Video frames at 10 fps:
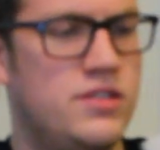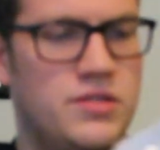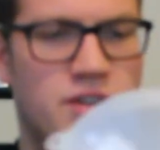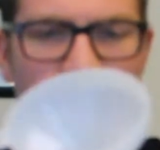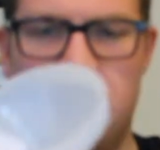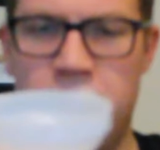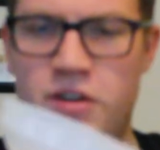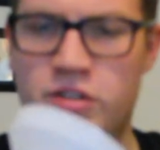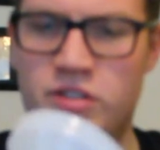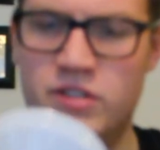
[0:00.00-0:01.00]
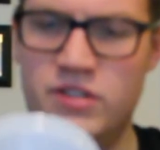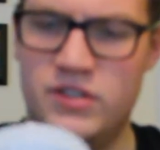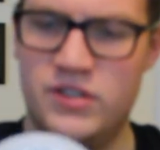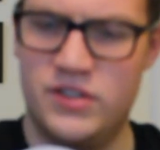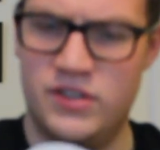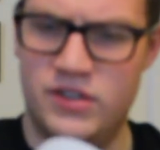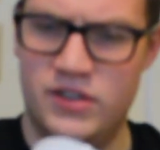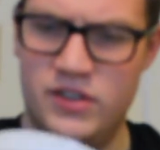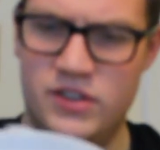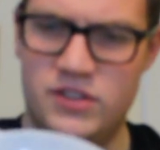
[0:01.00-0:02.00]
got a funnel
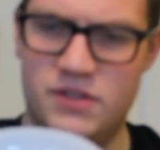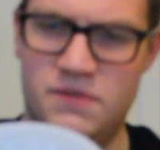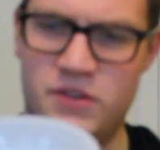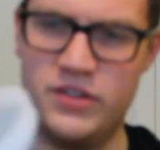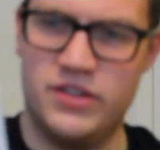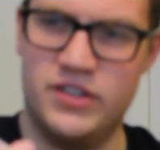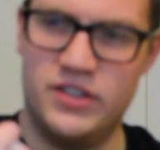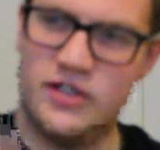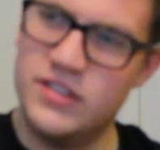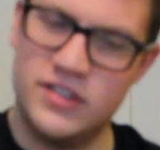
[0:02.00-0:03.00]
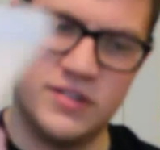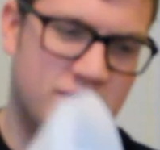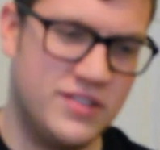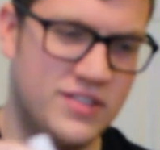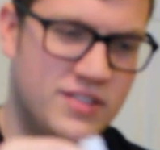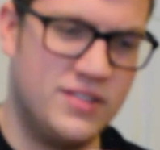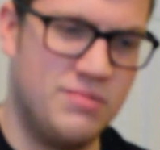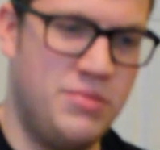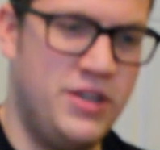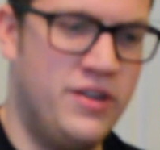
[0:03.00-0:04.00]
to funnel the
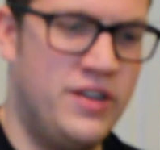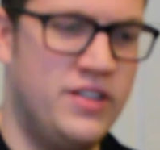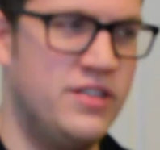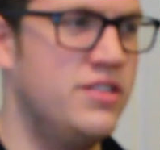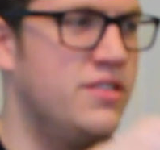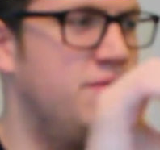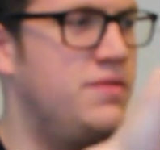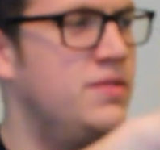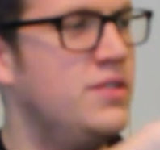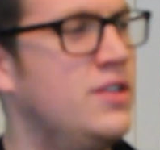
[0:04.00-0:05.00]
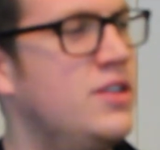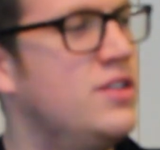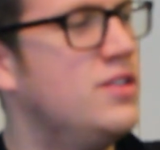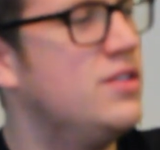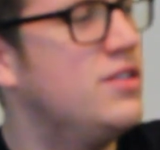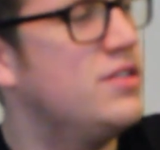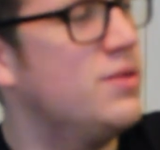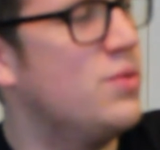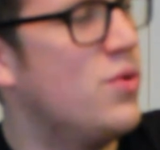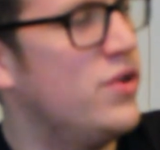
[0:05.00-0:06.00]
beer in, the
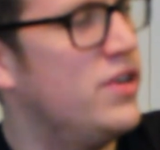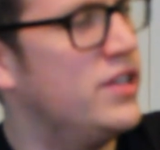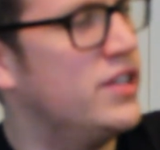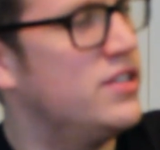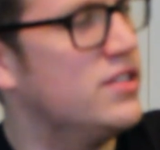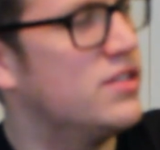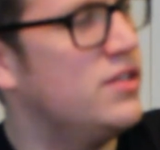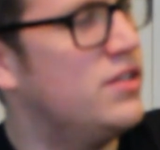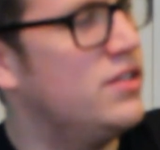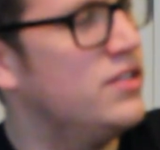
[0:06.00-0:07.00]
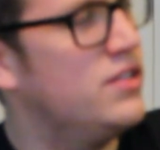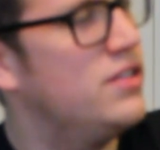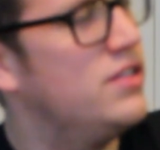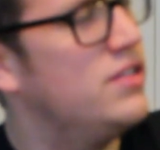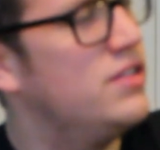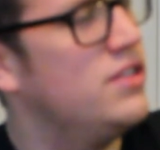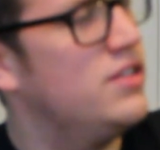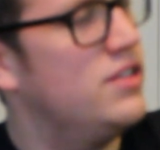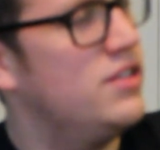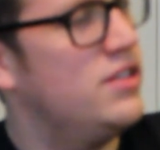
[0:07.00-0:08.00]
wort I guess it's called.
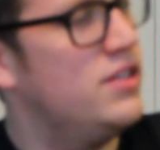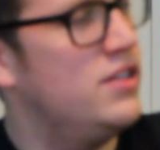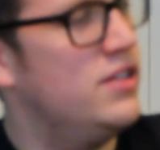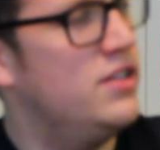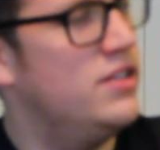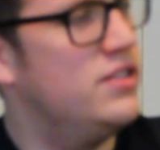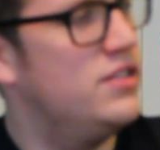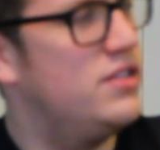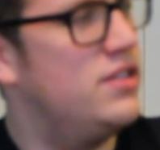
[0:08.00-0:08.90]
And